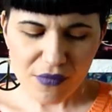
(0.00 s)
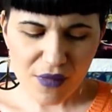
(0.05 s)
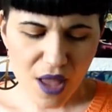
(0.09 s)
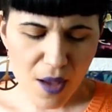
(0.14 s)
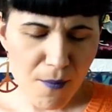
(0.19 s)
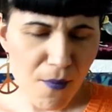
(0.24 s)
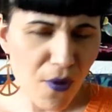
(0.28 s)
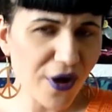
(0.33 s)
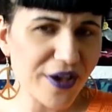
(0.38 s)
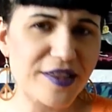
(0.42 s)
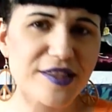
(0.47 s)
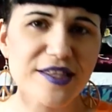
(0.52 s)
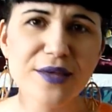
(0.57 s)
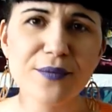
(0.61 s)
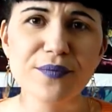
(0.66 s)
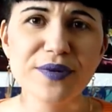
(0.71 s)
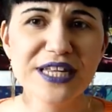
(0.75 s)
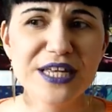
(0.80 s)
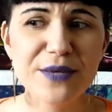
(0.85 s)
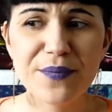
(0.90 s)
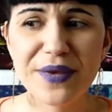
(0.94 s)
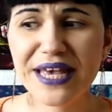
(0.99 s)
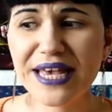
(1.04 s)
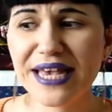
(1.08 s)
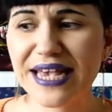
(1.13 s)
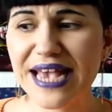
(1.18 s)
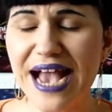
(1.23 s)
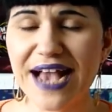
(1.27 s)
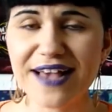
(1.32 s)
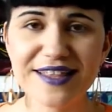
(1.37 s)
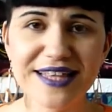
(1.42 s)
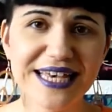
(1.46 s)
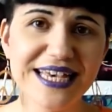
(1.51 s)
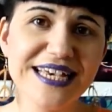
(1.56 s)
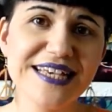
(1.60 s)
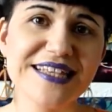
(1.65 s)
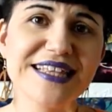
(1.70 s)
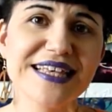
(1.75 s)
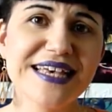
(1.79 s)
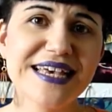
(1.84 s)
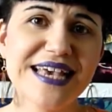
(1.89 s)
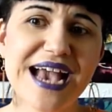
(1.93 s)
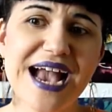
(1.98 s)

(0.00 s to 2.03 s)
might simply be as easy